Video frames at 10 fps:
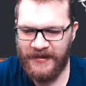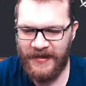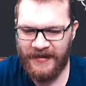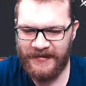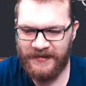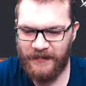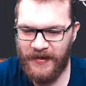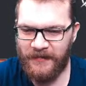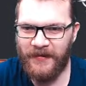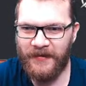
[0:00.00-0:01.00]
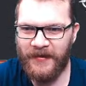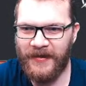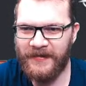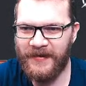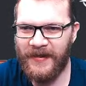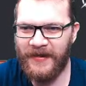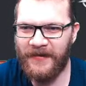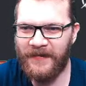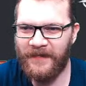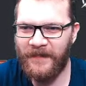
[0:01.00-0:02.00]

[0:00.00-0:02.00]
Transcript: Nexus. Wow, congrats. Thank you.